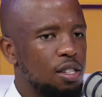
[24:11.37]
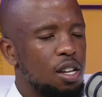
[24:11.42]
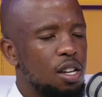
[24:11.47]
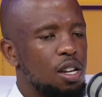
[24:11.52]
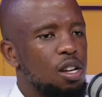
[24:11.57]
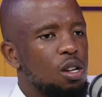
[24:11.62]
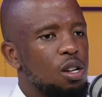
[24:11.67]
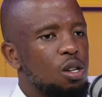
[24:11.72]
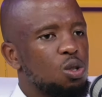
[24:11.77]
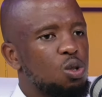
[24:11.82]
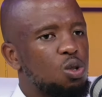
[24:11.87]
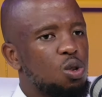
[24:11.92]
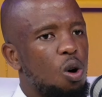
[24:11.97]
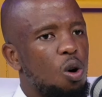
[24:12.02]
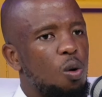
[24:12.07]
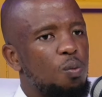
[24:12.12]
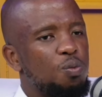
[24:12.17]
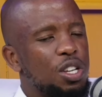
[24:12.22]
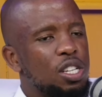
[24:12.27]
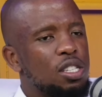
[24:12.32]
Oh yes. So
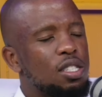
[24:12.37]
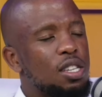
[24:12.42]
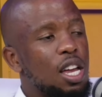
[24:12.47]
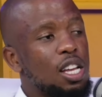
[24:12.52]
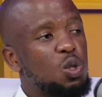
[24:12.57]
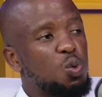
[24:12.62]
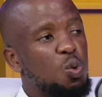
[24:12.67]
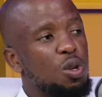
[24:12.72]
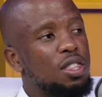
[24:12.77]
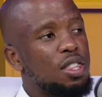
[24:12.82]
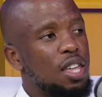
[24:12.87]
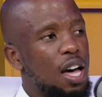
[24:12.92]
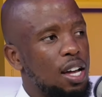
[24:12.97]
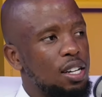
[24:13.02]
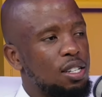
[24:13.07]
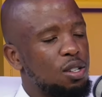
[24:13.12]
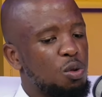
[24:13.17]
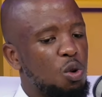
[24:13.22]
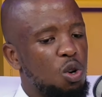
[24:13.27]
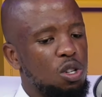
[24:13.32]
it starts with that
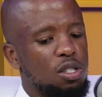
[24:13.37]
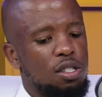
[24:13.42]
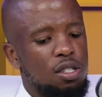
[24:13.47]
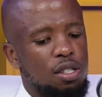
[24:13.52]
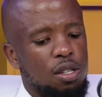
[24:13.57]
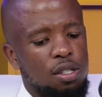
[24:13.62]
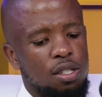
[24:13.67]
because mm.